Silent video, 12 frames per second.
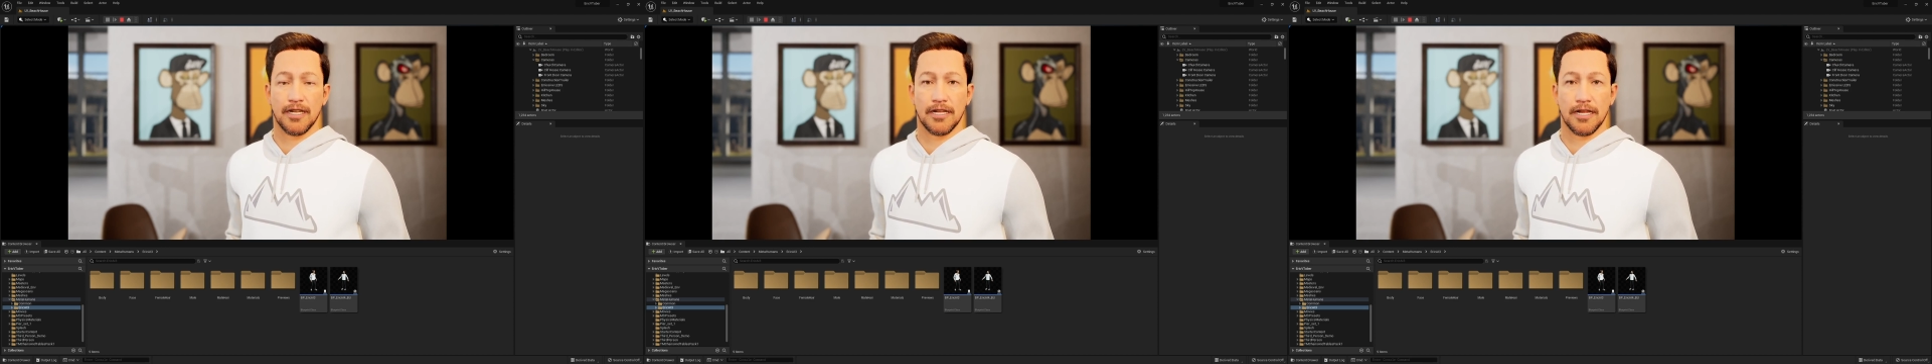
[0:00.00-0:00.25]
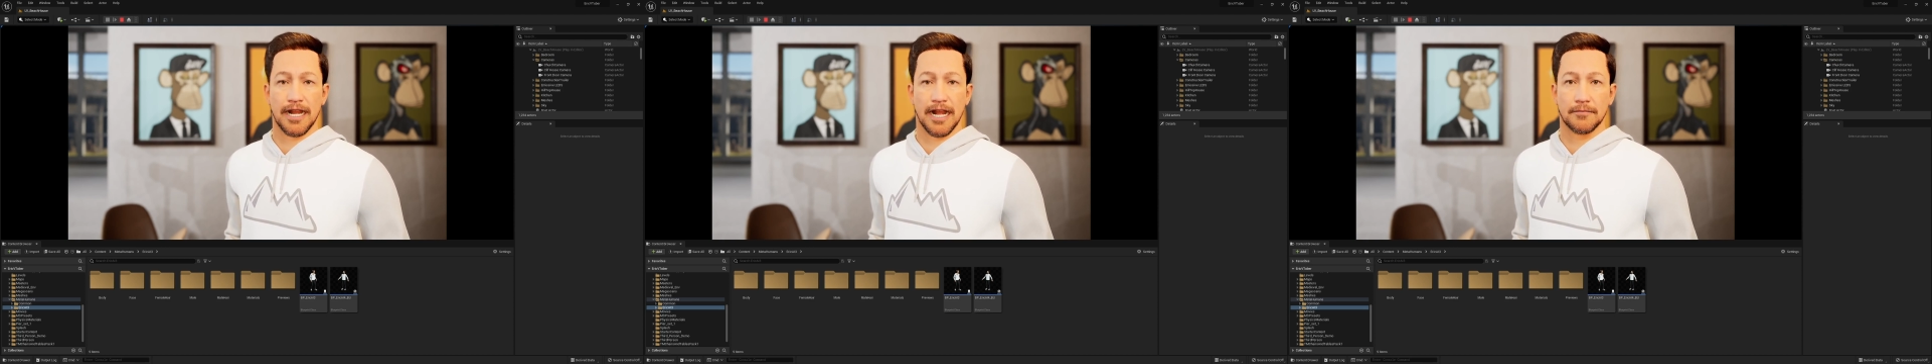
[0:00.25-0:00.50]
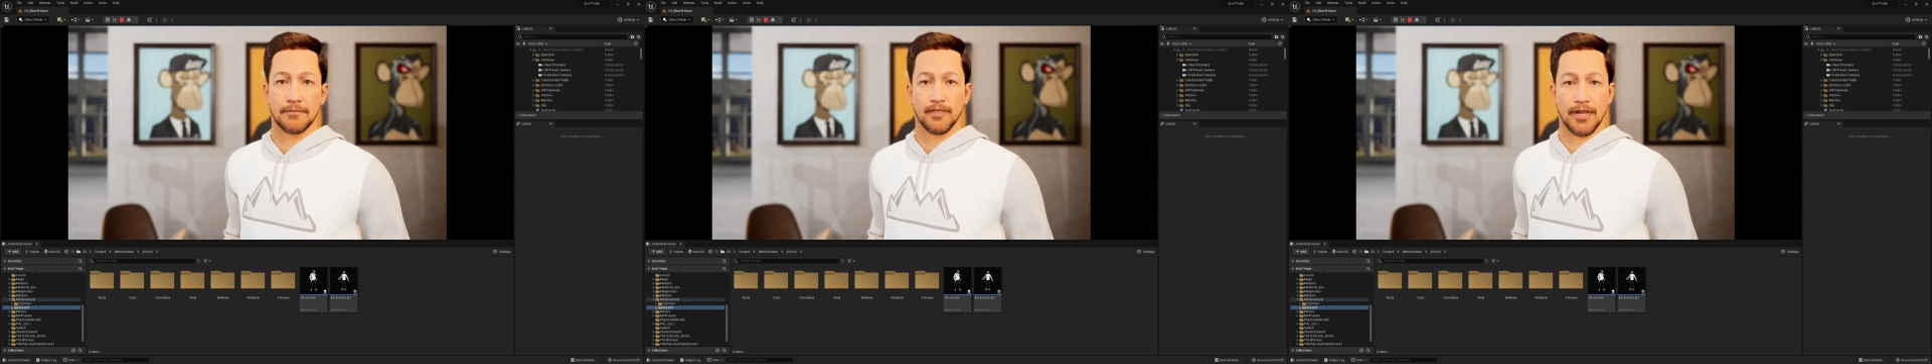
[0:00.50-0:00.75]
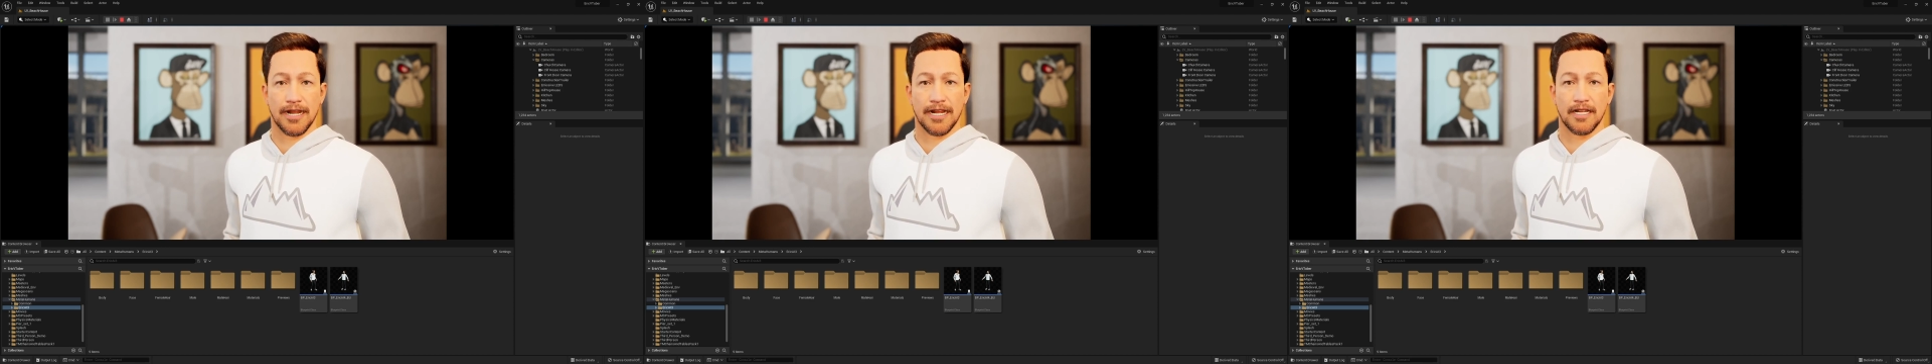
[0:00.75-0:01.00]
and bring
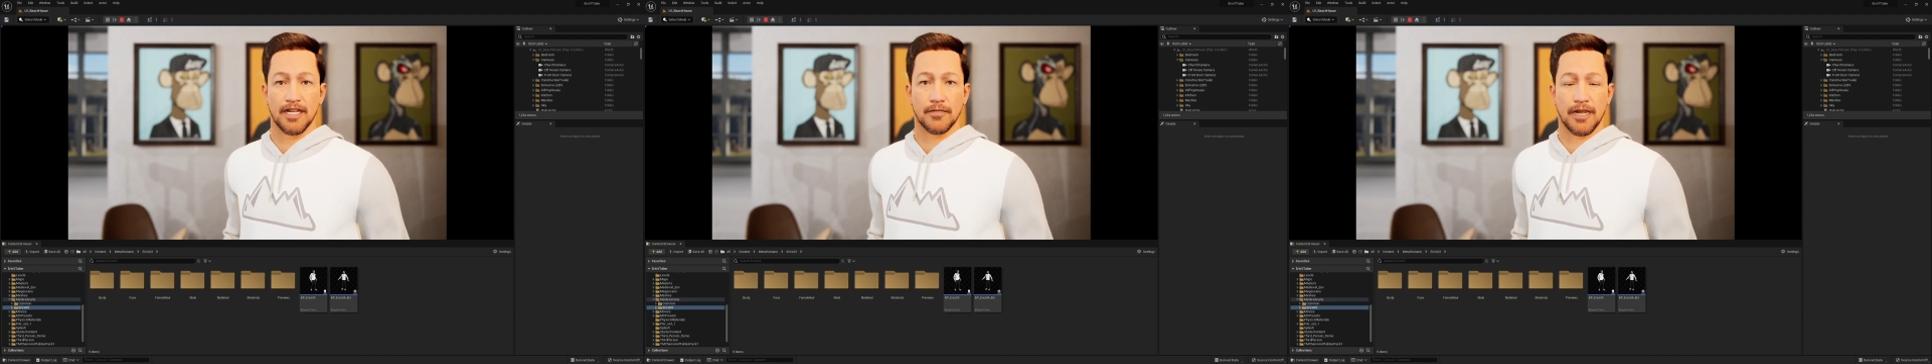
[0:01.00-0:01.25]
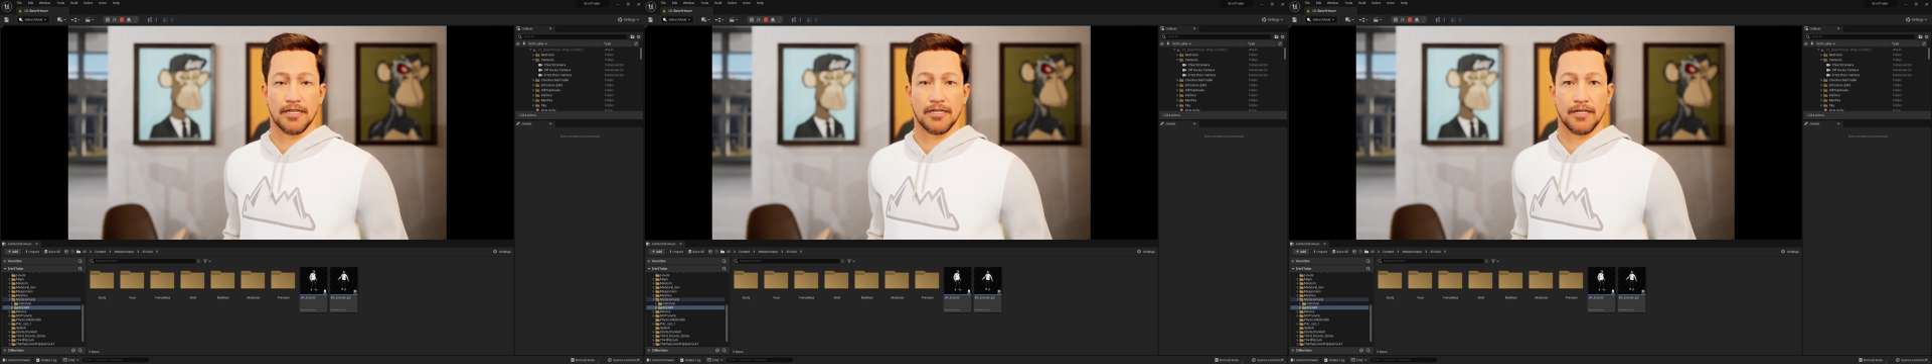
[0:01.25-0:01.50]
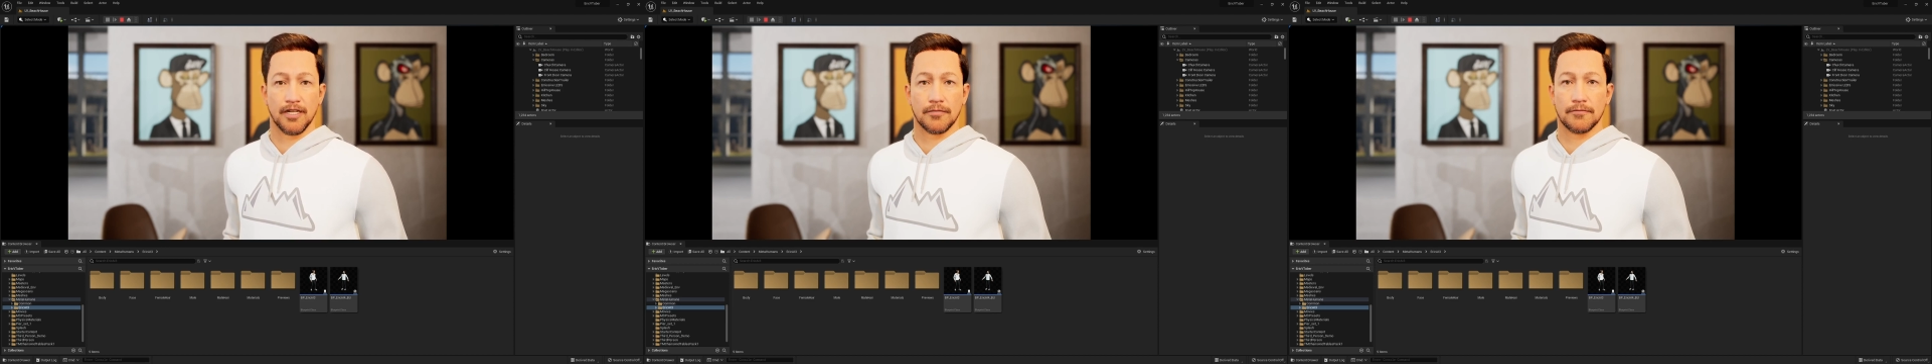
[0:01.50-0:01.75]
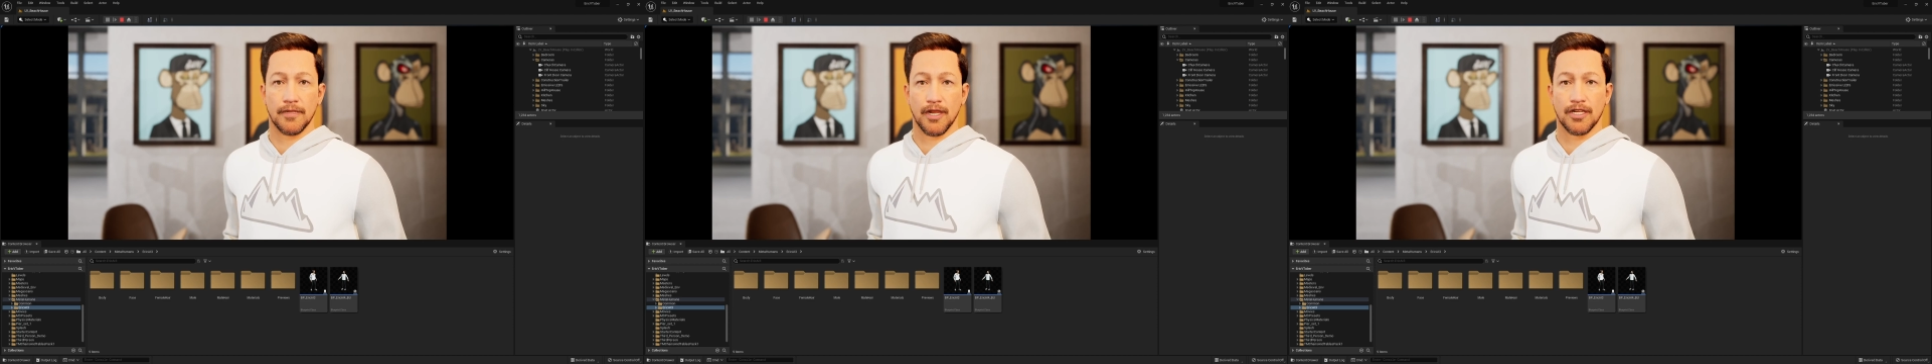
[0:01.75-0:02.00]
it into a third
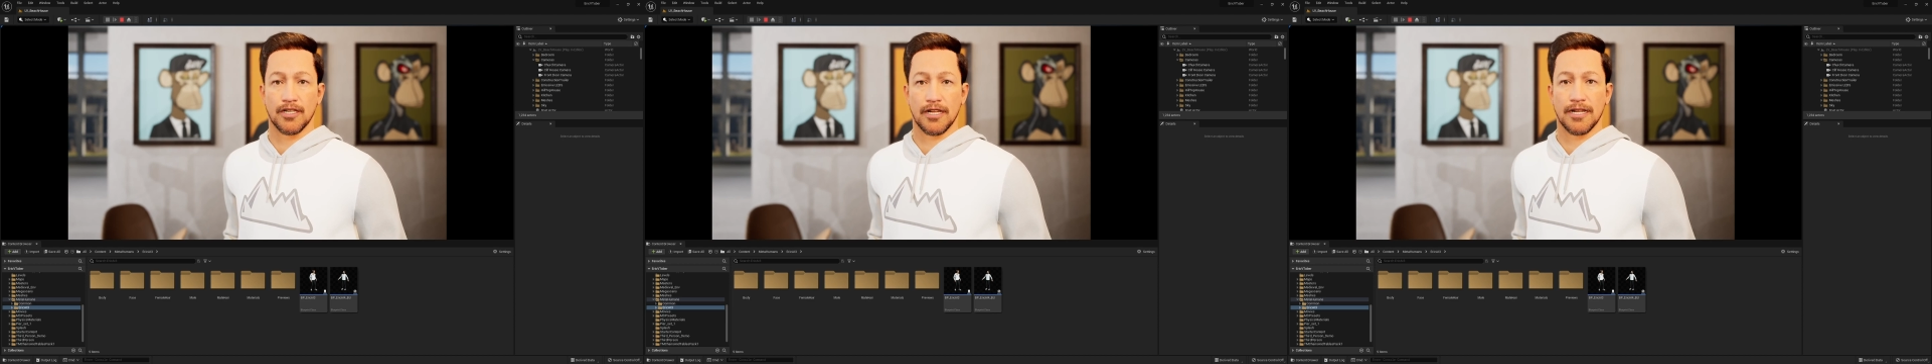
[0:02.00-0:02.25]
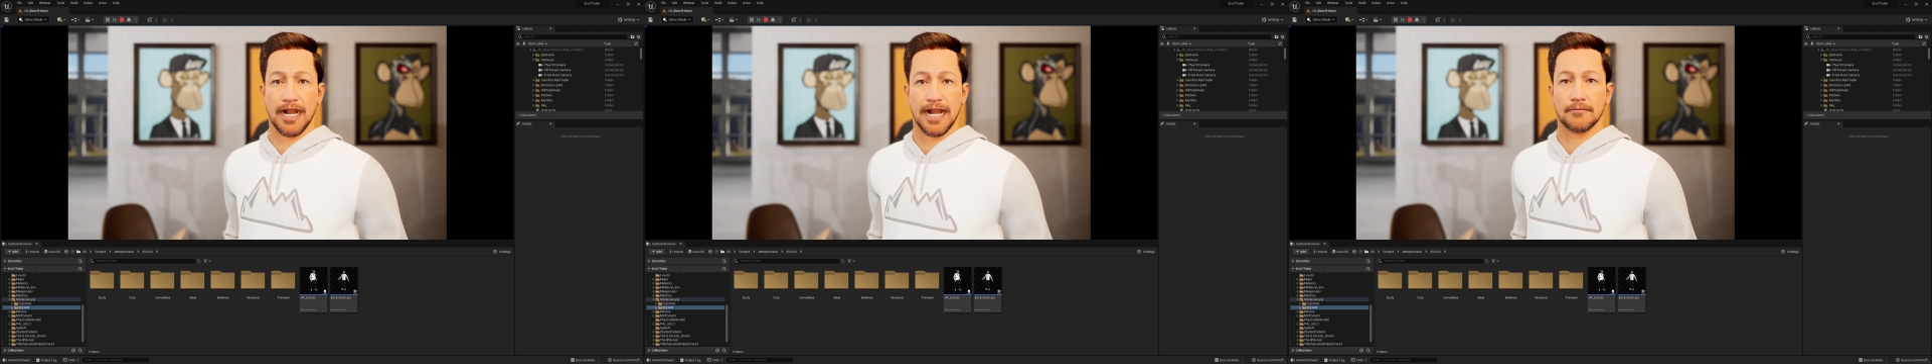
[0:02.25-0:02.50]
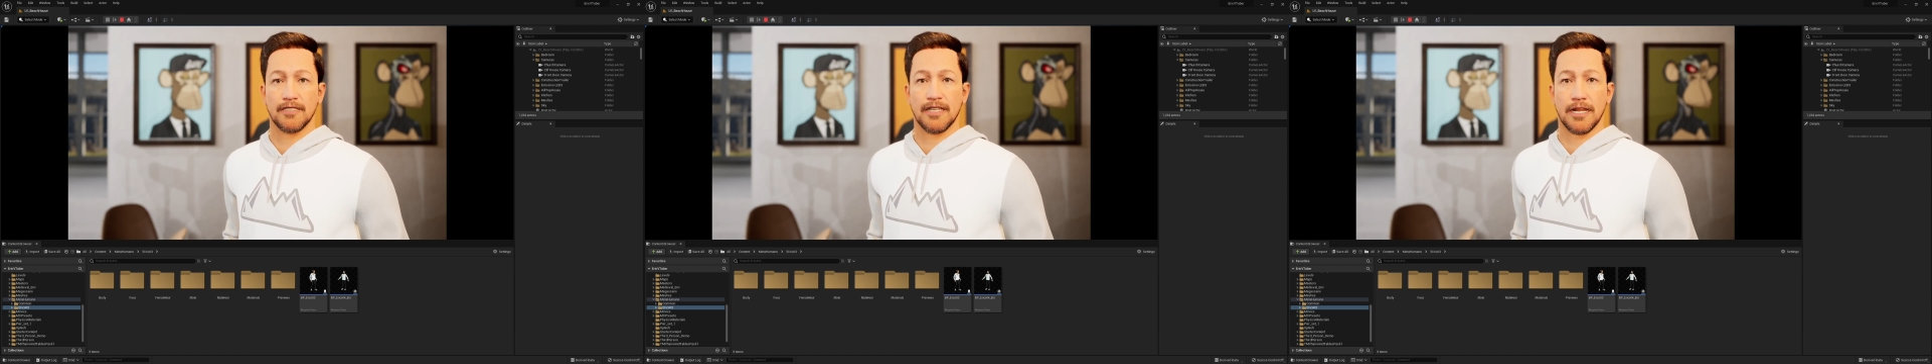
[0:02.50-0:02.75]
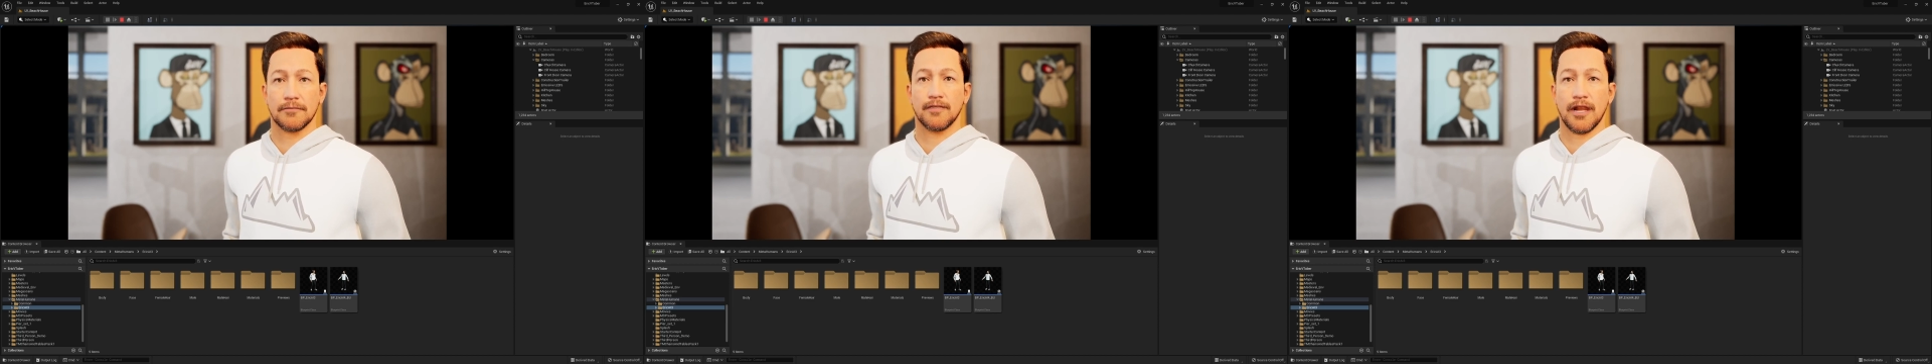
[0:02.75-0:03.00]
person game
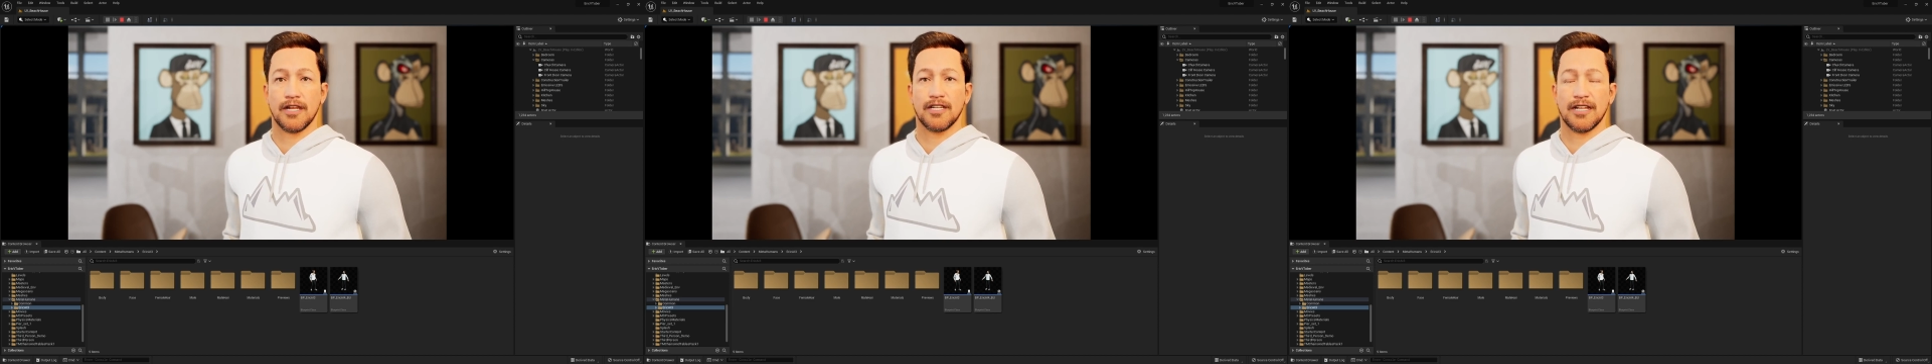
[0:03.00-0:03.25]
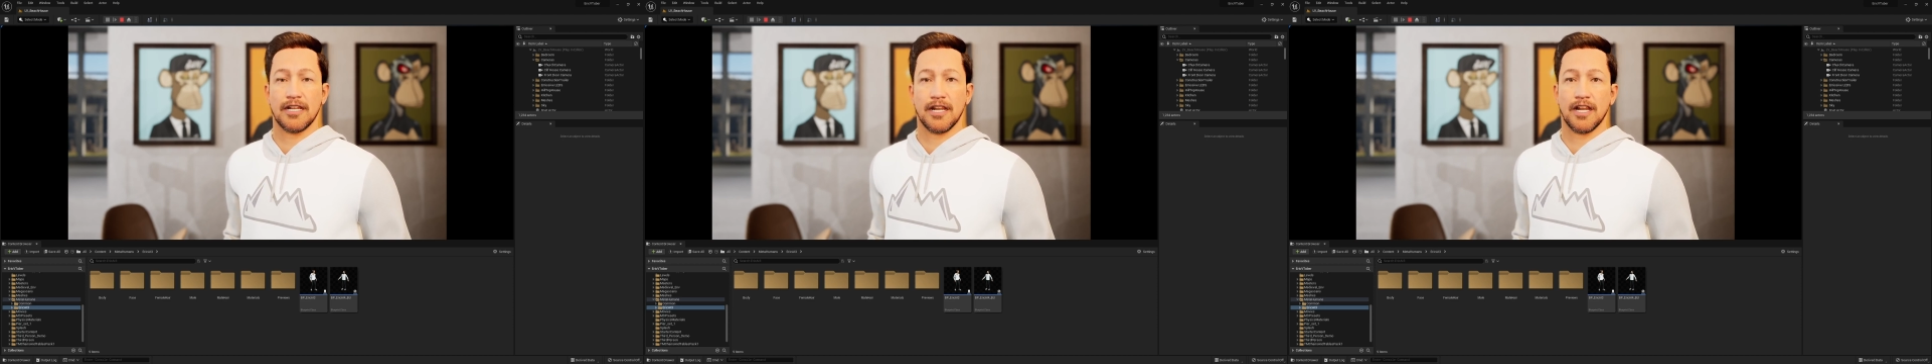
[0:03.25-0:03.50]
type project